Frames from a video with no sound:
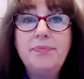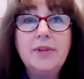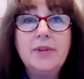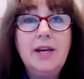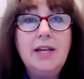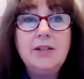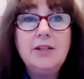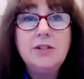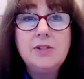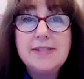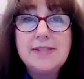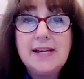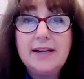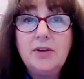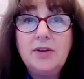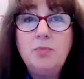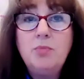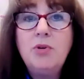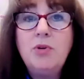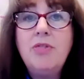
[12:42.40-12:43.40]
And the
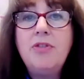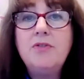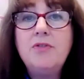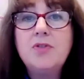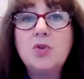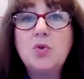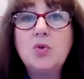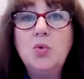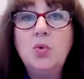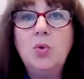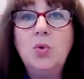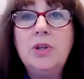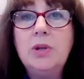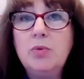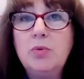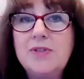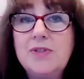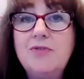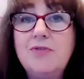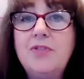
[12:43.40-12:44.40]
second month of school, there
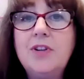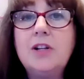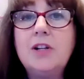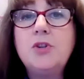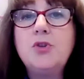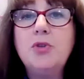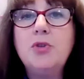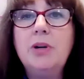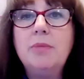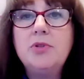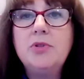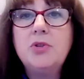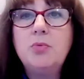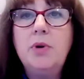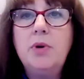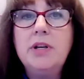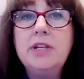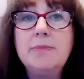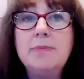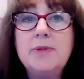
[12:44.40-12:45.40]
was a field trip to
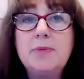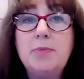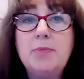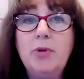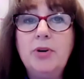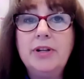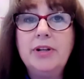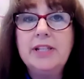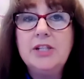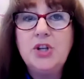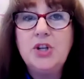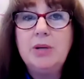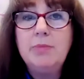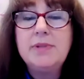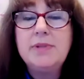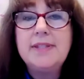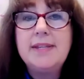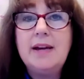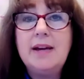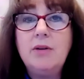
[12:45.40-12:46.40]
Williamsburg and
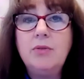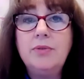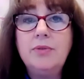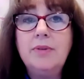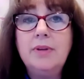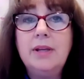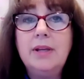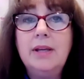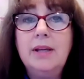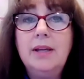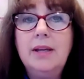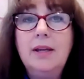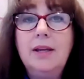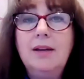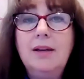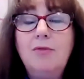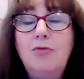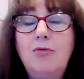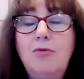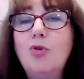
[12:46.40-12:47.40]
Jamestown
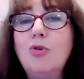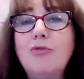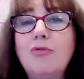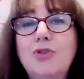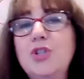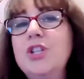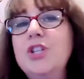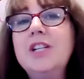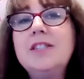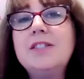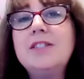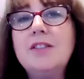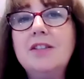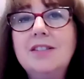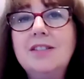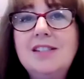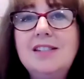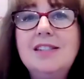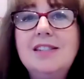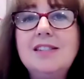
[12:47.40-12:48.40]
for Virginia
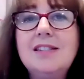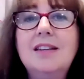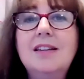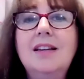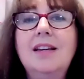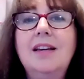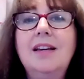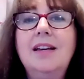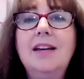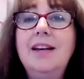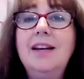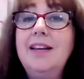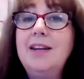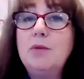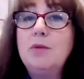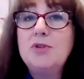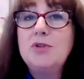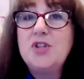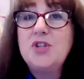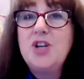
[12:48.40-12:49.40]
Studies, and I
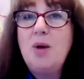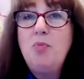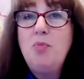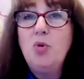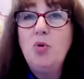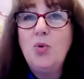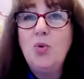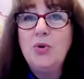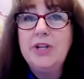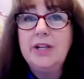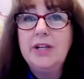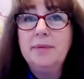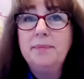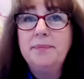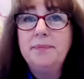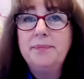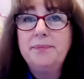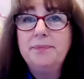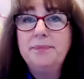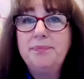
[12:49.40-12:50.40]
was chaperoning.
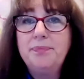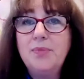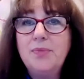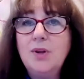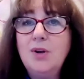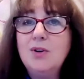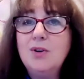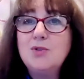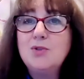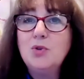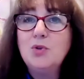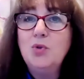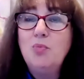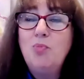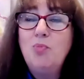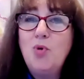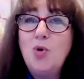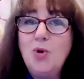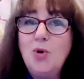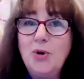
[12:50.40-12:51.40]
So the
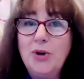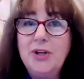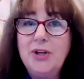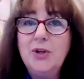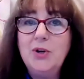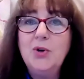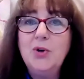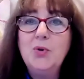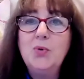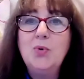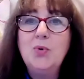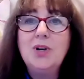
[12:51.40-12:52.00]
boy who